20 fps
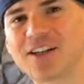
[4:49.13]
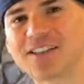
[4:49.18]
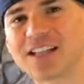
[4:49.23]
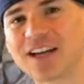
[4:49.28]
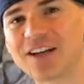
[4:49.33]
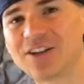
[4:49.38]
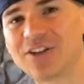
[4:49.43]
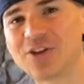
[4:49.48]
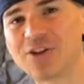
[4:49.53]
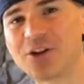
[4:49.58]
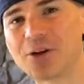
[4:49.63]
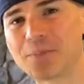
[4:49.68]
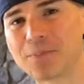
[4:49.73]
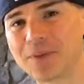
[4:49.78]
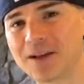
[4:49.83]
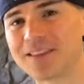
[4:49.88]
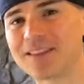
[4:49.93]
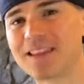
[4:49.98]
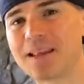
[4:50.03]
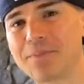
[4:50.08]
as how to do your
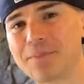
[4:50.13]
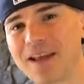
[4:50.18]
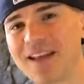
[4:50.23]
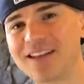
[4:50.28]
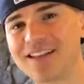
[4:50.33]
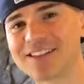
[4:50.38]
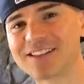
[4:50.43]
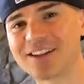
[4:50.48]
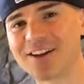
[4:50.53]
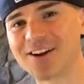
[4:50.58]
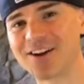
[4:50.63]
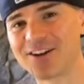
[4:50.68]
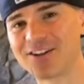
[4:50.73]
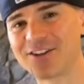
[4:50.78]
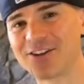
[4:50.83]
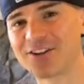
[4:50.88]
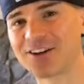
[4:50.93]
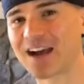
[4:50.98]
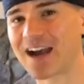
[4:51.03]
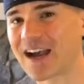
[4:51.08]
monthly maintenance on
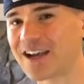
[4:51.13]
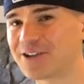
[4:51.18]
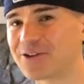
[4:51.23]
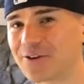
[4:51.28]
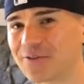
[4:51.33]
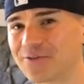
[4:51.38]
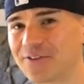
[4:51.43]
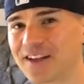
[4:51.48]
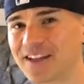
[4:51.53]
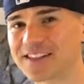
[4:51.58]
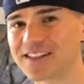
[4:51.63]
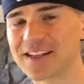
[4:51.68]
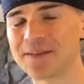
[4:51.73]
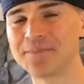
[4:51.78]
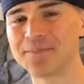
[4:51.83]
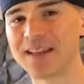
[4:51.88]
your HydroFix.